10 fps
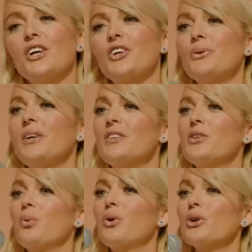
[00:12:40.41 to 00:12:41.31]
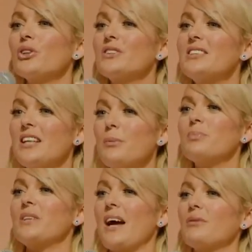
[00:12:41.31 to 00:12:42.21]
You need to work
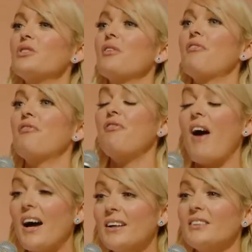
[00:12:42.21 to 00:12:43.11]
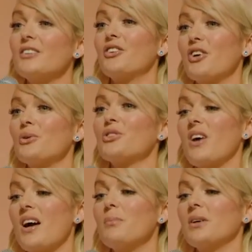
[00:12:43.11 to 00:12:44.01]
deep down to find those
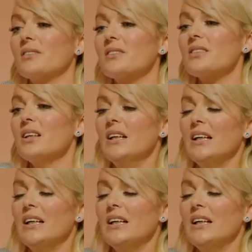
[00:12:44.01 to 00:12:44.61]
diamonds.